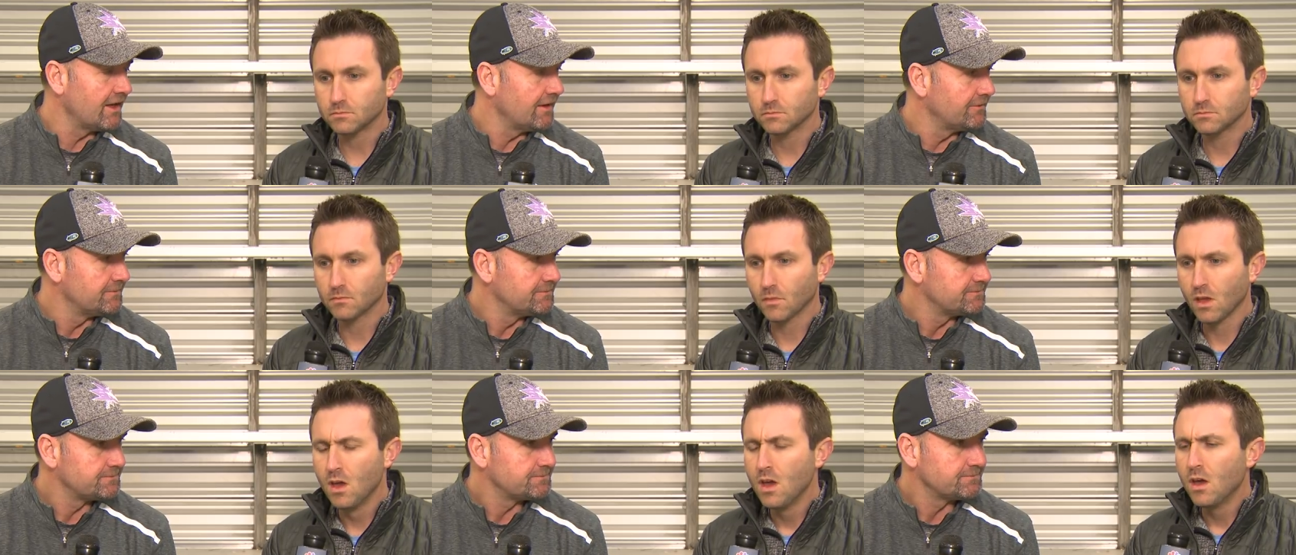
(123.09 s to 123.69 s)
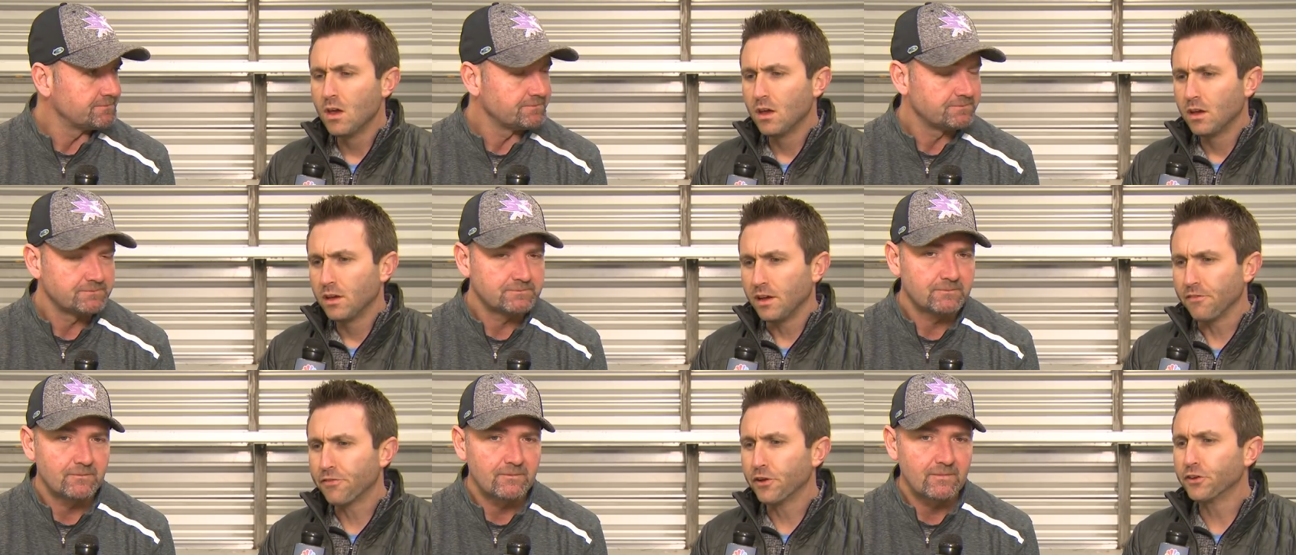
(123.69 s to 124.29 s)
Speaker 1: then.
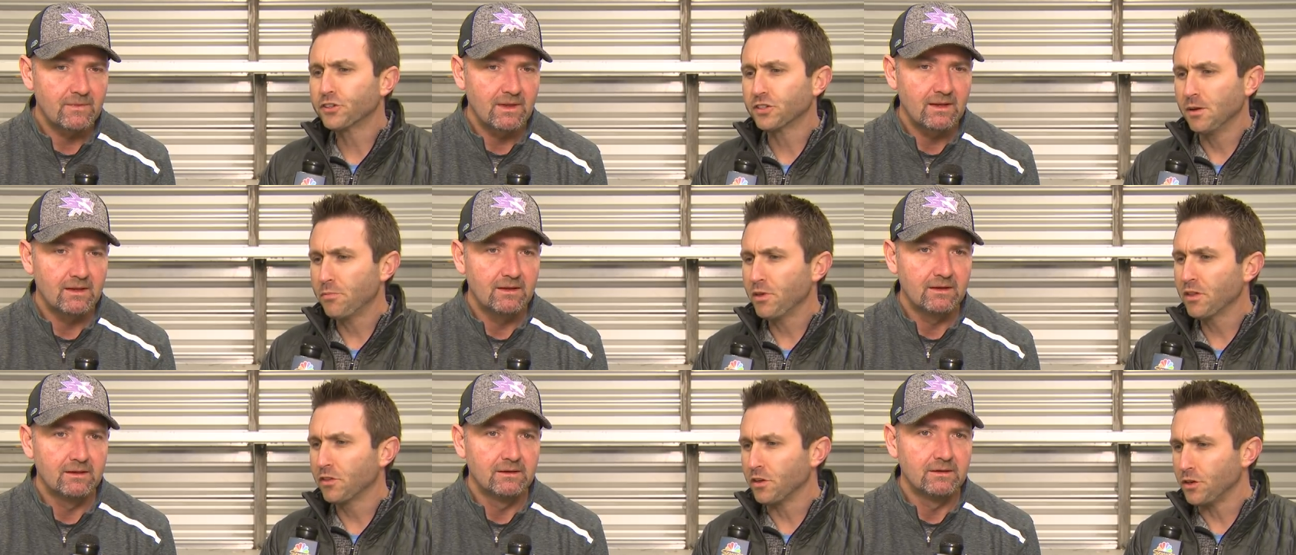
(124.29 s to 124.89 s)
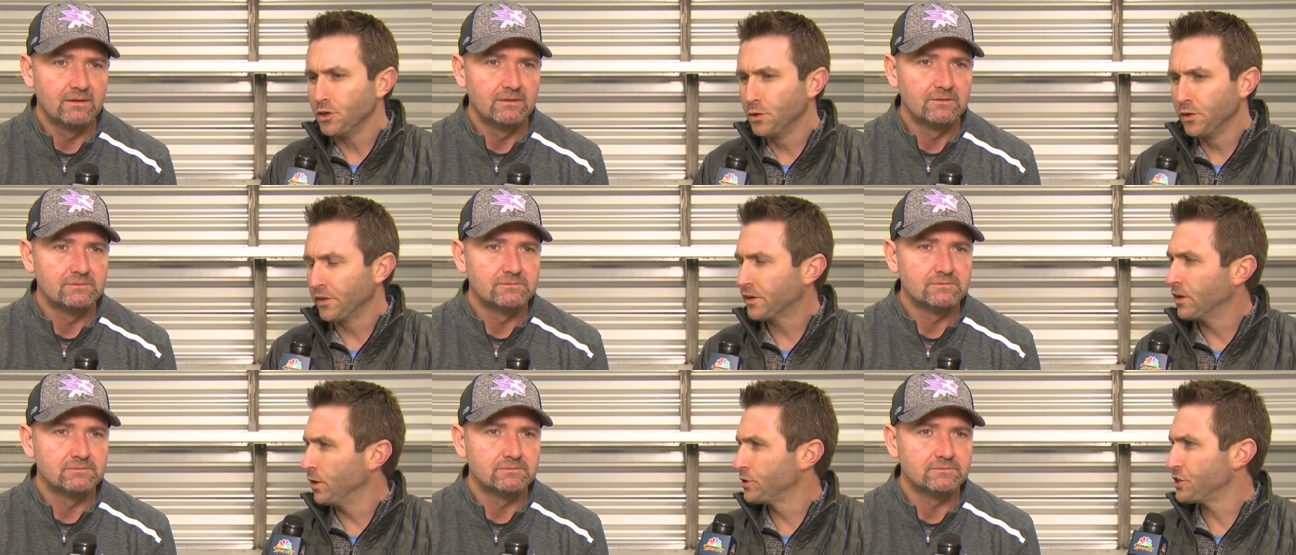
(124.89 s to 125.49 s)
If there's something that you
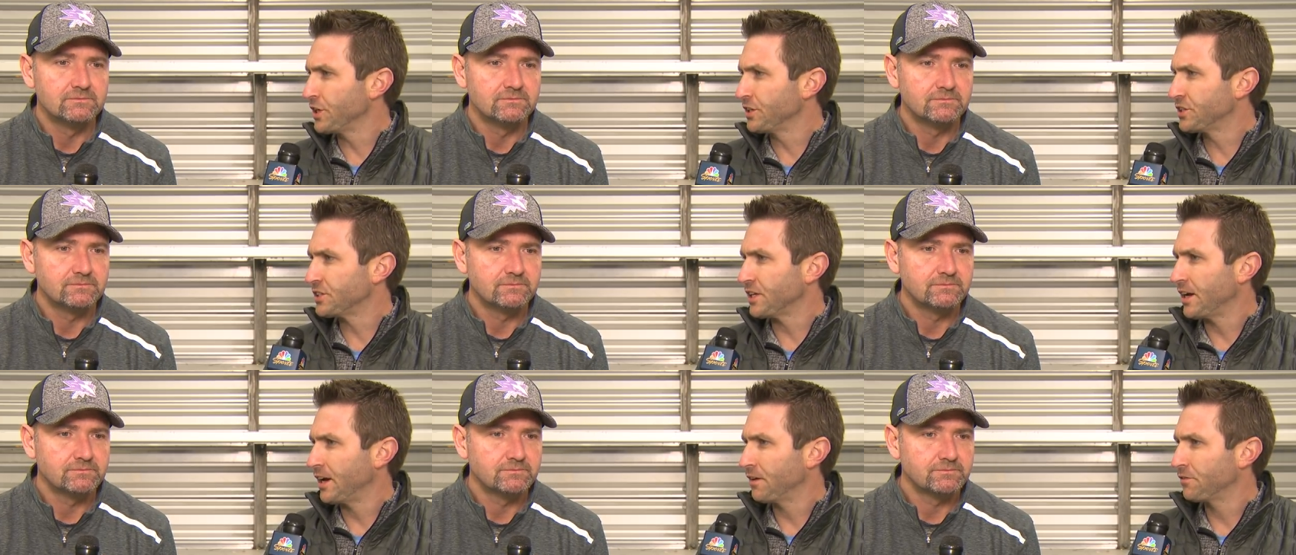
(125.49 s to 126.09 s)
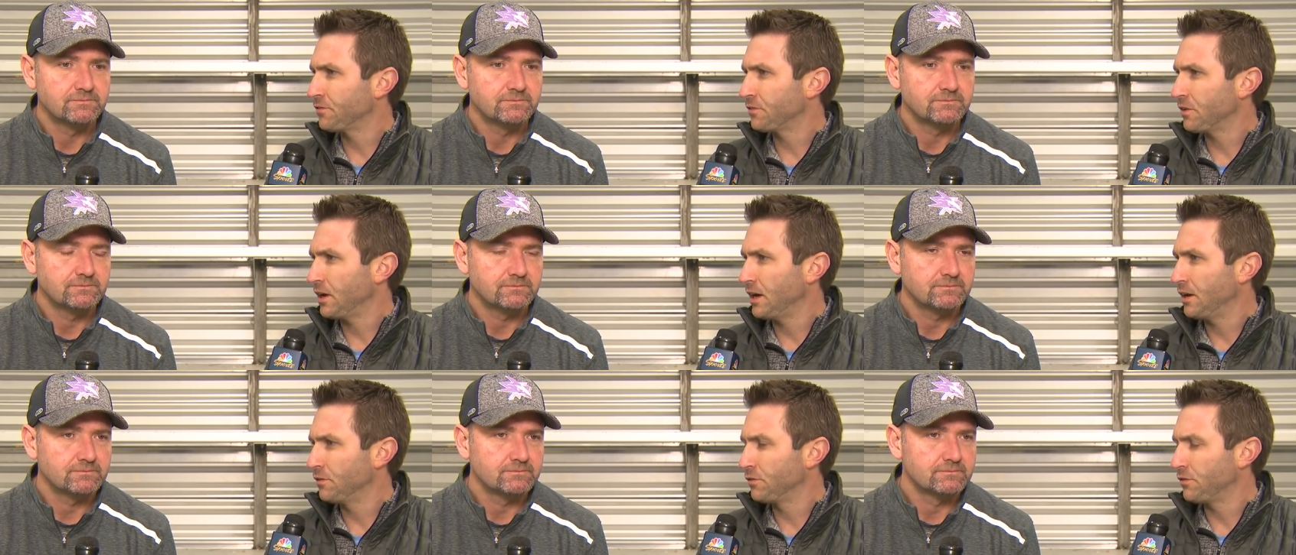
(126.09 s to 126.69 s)
and the coaching staff
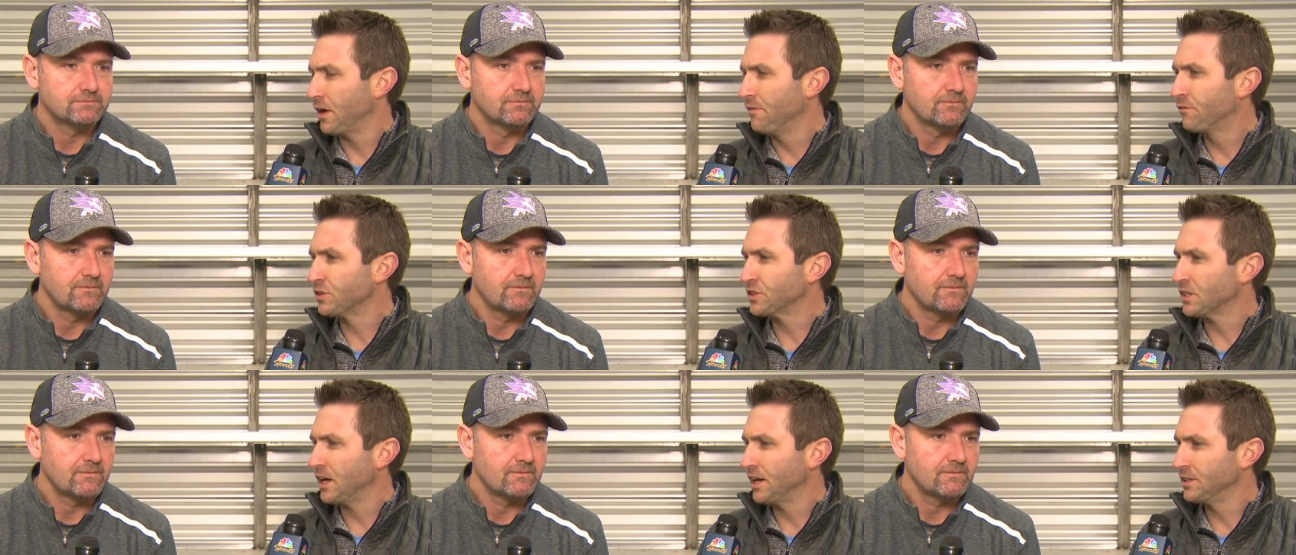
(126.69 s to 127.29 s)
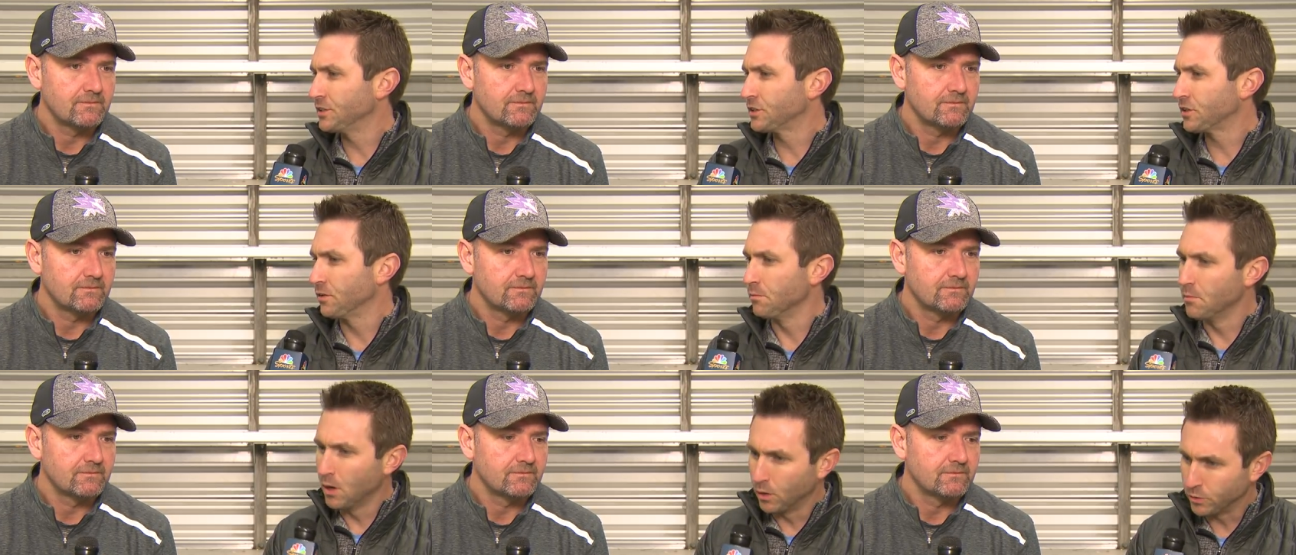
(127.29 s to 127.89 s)
have emphasized
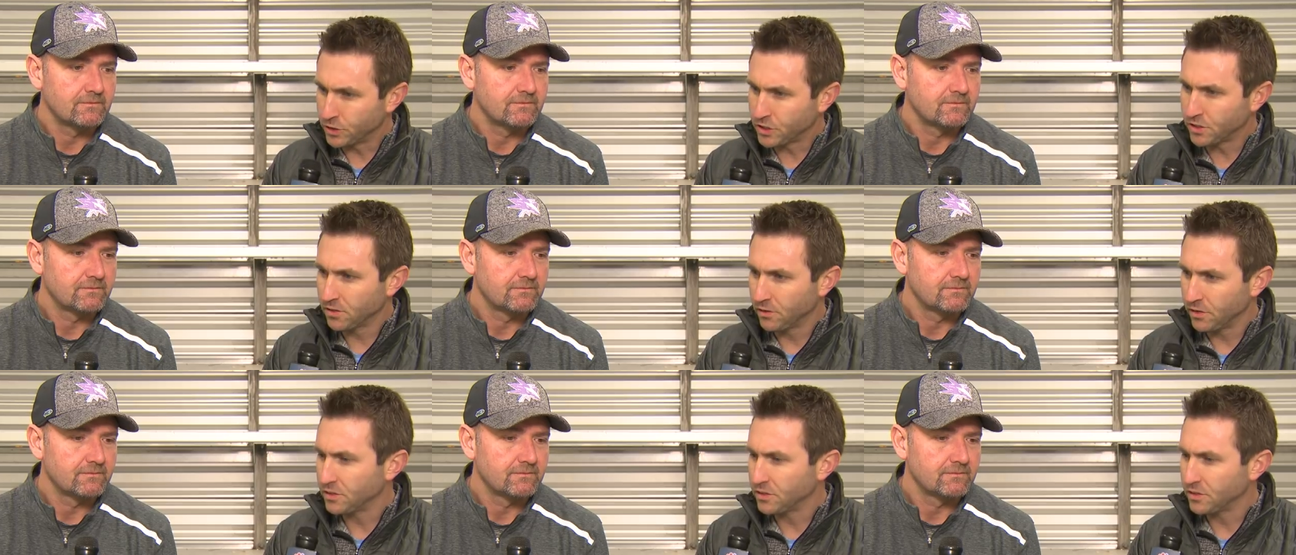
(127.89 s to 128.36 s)
the most